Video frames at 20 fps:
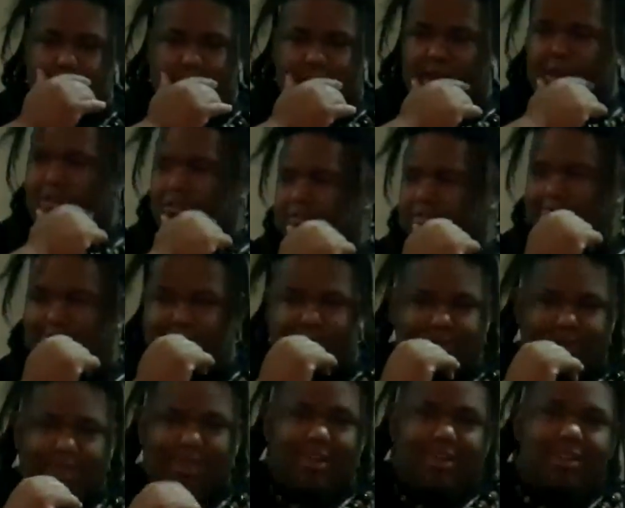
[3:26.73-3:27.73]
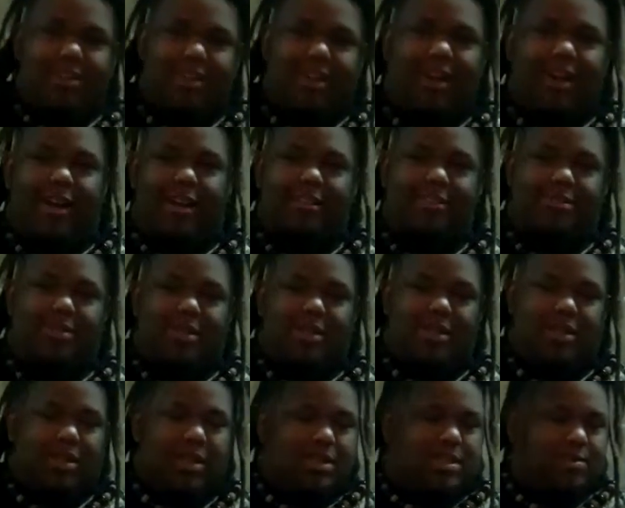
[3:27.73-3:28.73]
Thank you. I do
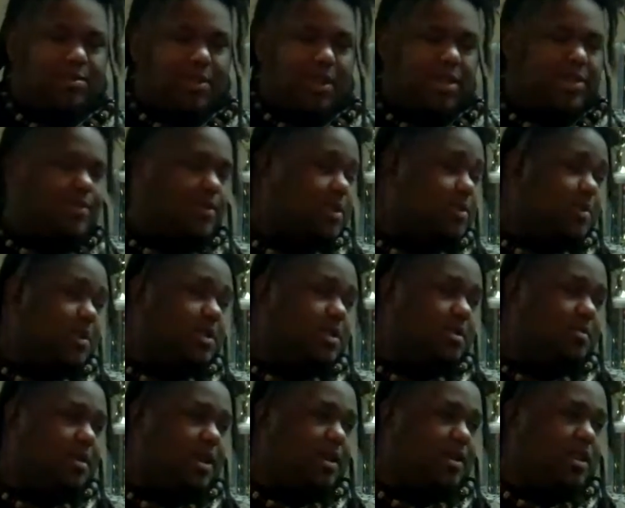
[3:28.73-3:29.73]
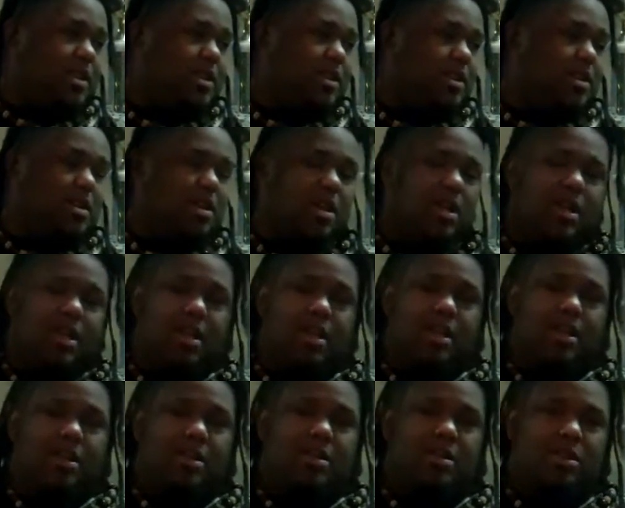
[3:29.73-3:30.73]
lesson plans for Speech and Debate League,
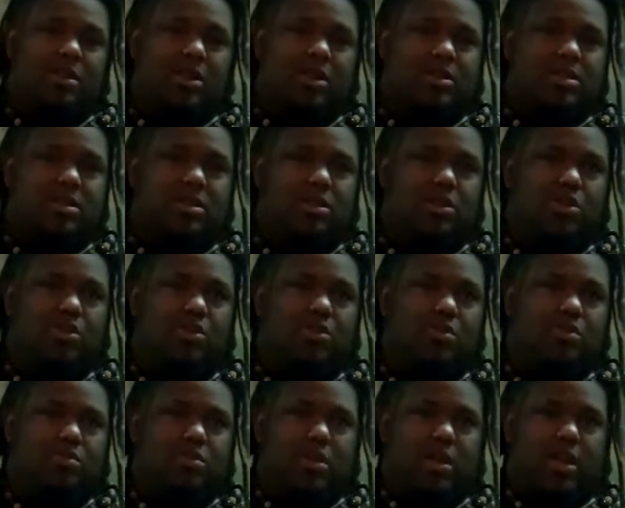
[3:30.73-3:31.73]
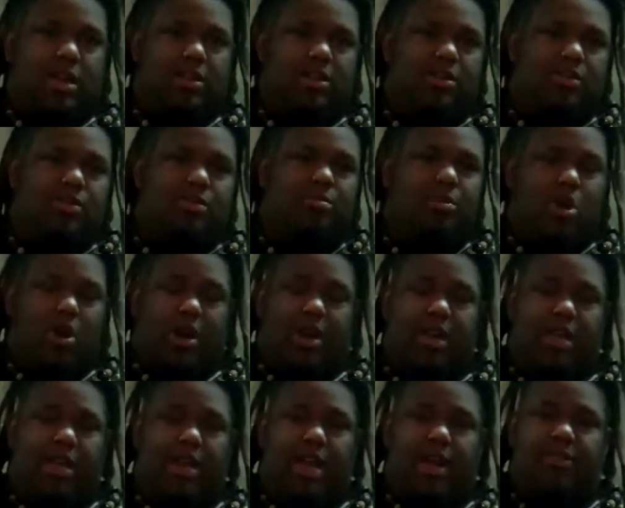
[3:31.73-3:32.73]
and also I do
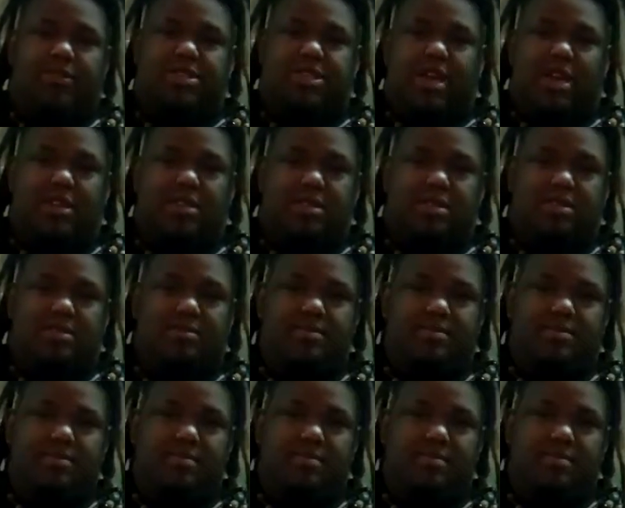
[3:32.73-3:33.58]
marketing and advertising.